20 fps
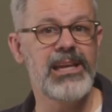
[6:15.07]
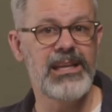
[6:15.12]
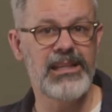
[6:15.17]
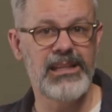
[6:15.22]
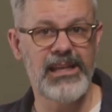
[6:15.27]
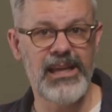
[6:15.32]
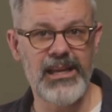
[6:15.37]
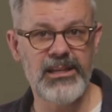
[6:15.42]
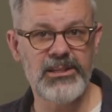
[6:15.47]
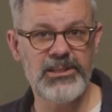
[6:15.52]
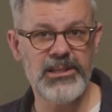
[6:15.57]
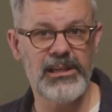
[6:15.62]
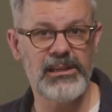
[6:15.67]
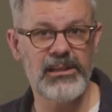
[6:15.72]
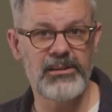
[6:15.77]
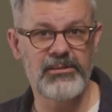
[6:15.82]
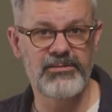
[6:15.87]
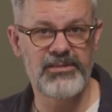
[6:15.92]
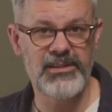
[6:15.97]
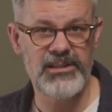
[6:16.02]
and the
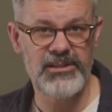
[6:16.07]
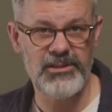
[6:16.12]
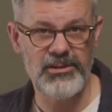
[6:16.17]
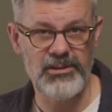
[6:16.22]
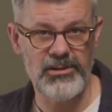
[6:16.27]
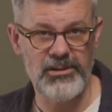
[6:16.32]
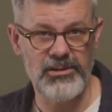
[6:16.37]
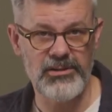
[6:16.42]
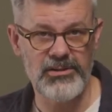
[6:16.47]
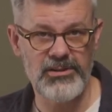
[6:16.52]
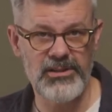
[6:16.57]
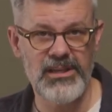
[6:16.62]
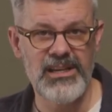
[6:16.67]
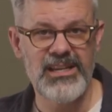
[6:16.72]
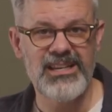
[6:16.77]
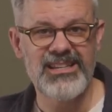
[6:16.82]
angelic visitors